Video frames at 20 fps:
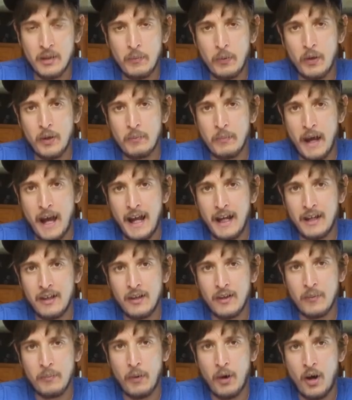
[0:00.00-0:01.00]
to put it back into
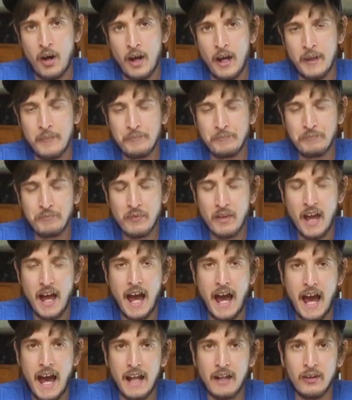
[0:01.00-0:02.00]
the pot,
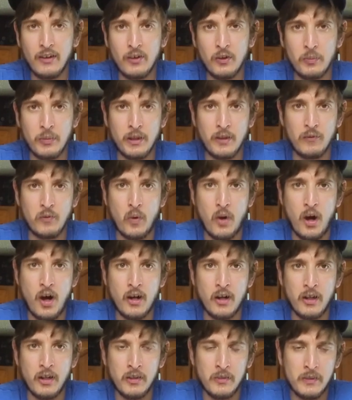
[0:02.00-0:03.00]
add a little bit of
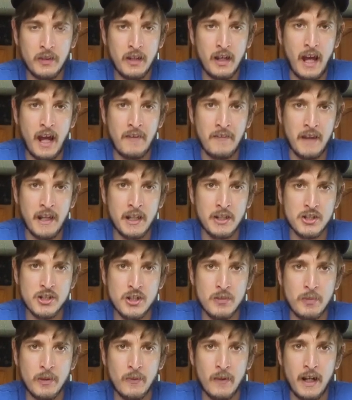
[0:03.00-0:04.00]
water, and then it
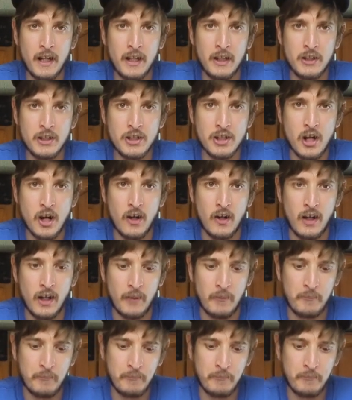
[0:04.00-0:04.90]
should be ready to jar up.